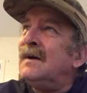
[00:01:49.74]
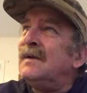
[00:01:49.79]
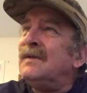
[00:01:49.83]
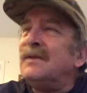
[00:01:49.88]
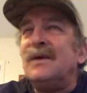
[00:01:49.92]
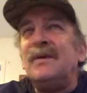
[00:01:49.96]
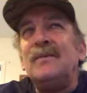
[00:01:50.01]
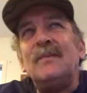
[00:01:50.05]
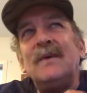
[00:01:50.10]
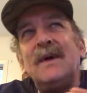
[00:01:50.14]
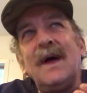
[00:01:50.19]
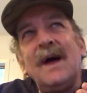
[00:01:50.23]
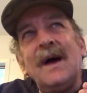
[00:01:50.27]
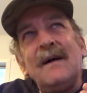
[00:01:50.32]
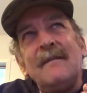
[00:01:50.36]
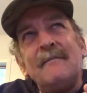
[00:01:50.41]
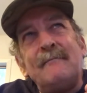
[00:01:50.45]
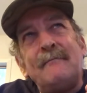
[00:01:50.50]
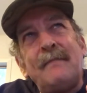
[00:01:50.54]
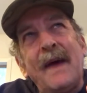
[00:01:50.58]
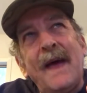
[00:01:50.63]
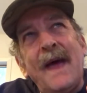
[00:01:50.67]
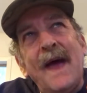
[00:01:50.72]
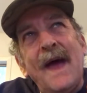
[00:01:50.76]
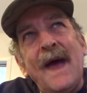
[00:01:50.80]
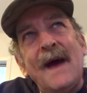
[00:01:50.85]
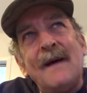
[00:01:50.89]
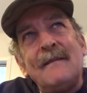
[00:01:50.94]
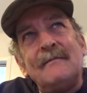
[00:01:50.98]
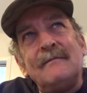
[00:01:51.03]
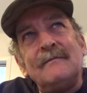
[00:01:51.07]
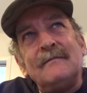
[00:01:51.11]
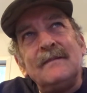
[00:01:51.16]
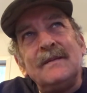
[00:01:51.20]
Then we have
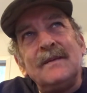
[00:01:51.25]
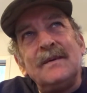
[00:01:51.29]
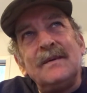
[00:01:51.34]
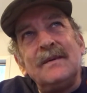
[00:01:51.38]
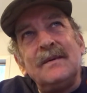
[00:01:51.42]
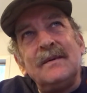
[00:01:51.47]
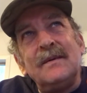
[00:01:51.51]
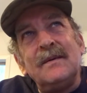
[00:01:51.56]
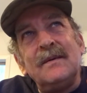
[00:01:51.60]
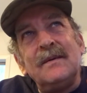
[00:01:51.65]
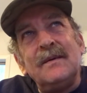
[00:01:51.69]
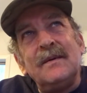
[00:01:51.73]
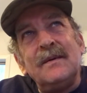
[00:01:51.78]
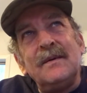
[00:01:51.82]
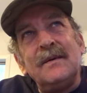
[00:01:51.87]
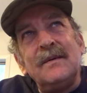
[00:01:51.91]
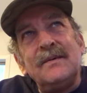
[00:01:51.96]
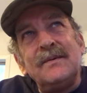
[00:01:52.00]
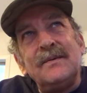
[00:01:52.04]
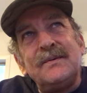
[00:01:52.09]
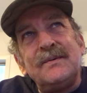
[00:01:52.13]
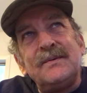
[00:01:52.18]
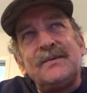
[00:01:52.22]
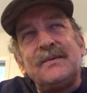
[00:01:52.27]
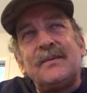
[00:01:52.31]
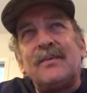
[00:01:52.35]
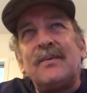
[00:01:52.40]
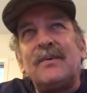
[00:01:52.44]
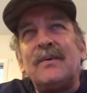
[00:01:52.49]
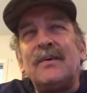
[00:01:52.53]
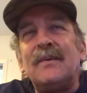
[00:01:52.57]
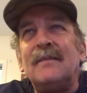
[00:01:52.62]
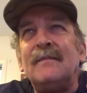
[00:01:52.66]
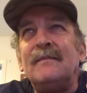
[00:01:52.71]
Pam
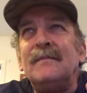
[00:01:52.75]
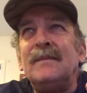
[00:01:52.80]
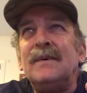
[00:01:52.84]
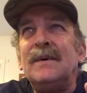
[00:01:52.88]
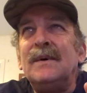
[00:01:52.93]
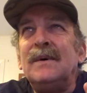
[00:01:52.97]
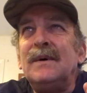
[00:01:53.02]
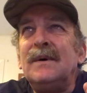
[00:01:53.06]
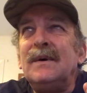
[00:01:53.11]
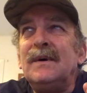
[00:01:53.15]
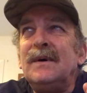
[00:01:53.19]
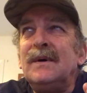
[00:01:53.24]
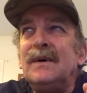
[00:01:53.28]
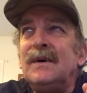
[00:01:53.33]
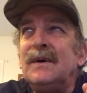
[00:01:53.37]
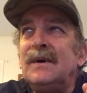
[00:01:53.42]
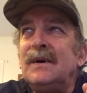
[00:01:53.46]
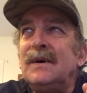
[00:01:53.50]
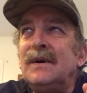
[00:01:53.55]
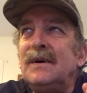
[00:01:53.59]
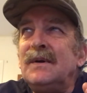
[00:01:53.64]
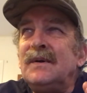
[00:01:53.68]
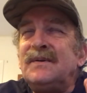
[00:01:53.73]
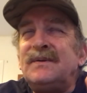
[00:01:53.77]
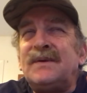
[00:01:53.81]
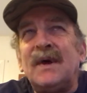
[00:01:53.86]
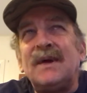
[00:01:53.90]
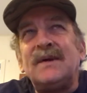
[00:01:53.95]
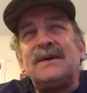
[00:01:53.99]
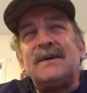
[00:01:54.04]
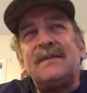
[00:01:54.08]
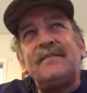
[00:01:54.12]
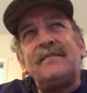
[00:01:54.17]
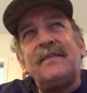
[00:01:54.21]
Sturm
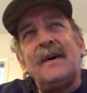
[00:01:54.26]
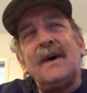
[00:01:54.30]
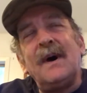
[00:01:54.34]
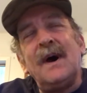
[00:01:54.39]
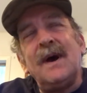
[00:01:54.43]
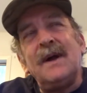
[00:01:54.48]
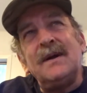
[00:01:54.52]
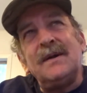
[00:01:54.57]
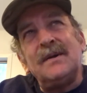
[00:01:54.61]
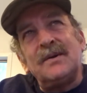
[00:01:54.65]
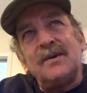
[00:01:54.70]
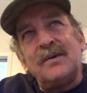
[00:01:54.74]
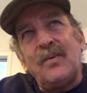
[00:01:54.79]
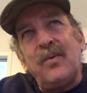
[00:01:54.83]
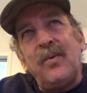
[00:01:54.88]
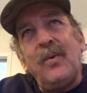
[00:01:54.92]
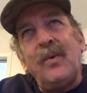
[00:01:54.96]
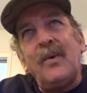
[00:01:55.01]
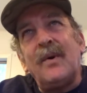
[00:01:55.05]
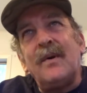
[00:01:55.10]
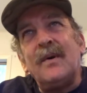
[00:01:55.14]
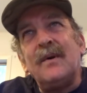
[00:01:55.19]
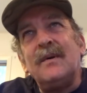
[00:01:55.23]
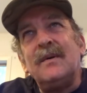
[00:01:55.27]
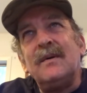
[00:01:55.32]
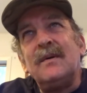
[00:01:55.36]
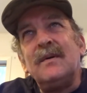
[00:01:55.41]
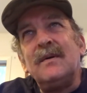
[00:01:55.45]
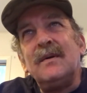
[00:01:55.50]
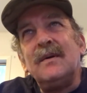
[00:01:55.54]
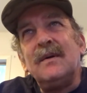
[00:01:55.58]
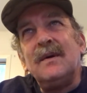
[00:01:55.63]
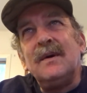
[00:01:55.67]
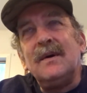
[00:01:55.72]
testifying in court,
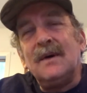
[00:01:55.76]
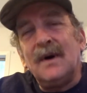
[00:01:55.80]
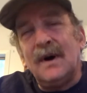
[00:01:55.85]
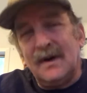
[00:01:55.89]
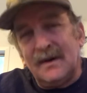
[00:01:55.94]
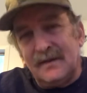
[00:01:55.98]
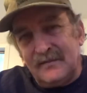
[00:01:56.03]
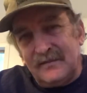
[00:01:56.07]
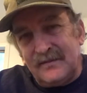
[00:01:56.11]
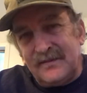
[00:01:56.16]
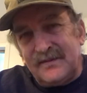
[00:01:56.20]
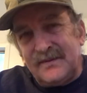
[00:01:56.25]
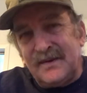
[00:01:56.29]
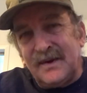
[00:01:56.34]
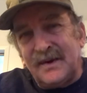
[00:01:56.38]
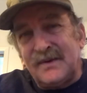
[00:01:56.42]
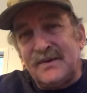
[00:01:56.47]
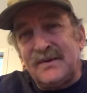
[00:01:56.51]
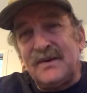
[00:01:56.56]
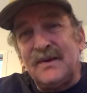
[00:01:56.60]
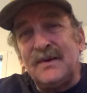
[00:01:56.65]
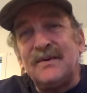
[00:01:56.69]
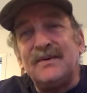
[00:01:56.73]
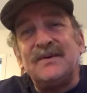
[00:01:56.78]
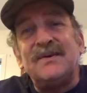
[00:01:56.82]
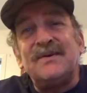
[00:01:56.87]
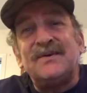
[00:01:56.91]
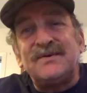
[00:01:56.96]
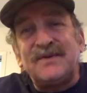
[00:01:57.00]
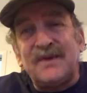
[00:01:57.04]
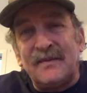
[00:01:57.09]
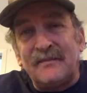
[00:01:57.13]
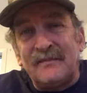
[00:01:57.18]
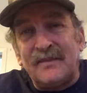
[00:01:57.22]
6
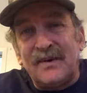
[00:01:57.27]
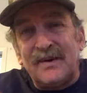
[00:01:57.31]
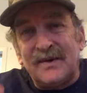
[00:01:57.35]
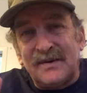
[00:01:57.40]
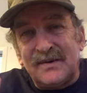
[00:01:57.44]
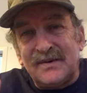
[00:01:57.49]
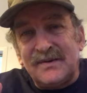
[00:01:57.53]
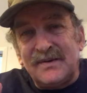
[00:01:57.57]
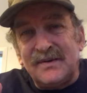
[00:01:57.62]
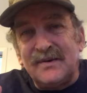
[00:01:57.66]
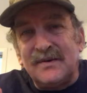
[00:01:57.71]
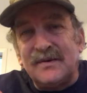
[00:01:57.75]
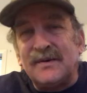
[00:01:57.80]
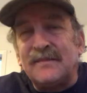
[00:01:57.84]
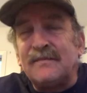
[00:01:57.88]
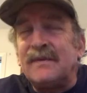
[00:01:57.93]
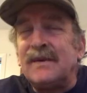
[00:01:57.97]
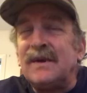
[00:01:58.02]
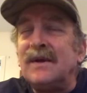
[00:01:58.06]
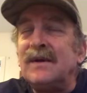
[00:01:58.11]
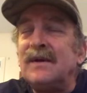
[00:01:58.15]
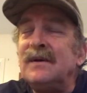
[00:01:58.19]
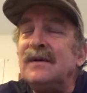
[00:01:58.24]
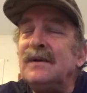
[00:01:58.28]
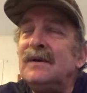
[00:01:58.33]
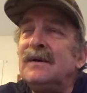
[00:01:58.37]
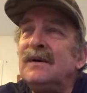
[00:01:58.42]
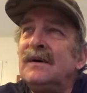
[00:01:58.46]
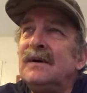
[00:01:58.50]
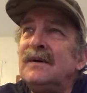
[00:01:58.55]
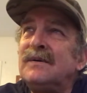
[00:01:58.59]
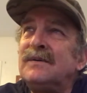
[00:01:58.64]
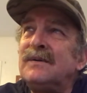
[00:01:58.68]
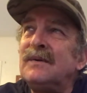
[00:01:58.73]
December,
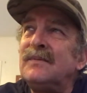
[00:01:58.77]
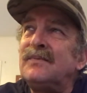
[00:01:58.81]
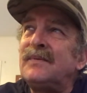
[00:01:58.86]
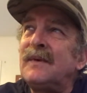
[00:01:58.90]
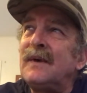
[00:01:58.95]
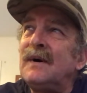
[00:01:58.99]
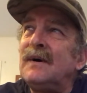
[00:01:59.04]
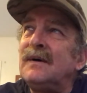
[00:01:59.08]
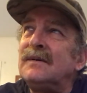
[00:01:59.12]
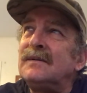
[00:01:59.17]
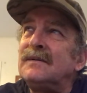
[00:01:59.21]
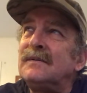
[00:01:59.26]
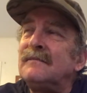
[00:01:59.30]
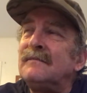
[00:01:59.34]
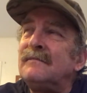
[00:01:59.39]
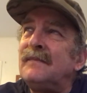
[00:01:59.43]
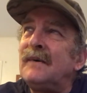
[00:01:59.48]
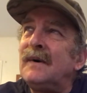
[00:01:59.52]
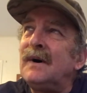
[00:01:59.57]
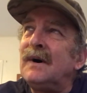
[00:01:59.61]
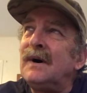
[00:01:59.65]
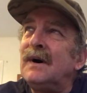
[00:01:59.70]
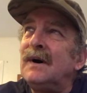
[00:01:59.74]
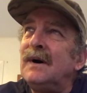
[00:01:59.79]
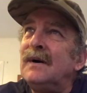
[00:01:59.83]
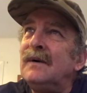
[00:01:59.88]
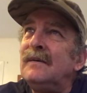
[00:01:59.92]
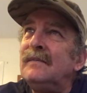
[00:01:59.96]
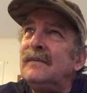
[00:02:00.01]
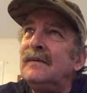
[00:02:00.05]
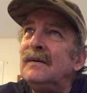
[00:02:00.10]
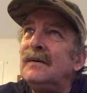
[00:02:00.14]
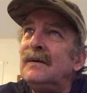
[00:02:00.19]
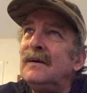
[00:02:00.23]

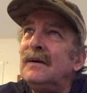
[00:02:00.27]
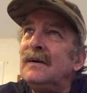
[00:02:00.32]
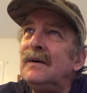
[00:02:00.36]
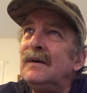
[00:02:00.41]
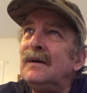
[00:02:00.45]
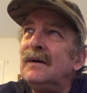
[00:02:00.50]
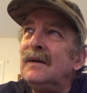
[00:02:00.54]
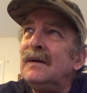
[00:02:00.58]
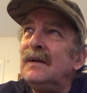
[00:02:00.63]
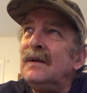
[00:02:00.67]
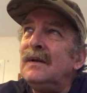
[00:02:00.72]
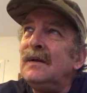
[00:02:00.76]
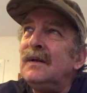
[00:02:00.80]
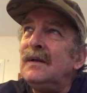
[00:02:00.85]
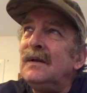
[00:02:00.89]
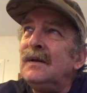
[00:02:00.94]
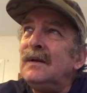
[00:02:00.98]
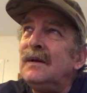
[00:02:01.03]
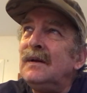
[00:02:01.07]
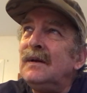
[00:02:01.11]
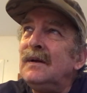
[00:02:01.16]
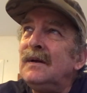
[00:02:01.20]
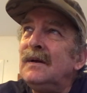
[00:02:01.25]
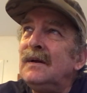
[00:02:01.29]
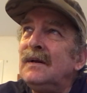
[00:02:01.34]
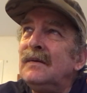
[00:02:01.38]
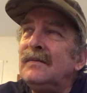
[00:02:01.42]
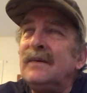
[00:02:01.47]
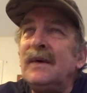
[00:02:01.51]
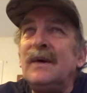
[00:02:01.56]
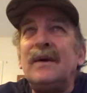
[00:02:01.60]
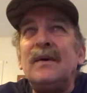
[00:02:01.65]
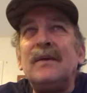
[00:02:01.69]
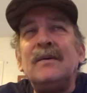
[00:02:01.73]
2005,
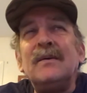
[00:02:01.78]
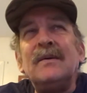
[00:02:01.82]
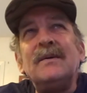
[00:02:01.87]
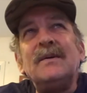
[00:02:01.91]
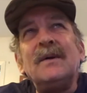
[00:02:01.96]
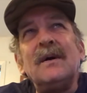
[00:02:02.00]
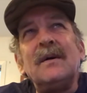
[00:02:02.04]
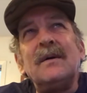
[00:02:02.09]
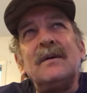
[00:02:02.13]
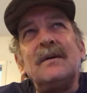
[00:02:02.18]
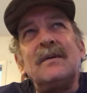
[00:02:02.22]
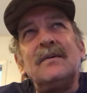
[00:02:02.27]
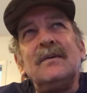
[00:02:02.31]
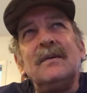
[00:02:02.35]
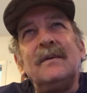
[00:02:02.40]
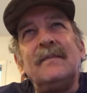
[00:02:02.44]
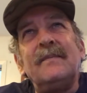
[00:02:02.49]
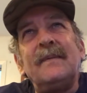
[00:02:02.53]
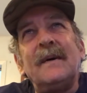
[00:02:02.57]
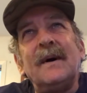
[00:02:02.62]
that her and her daughter Nicole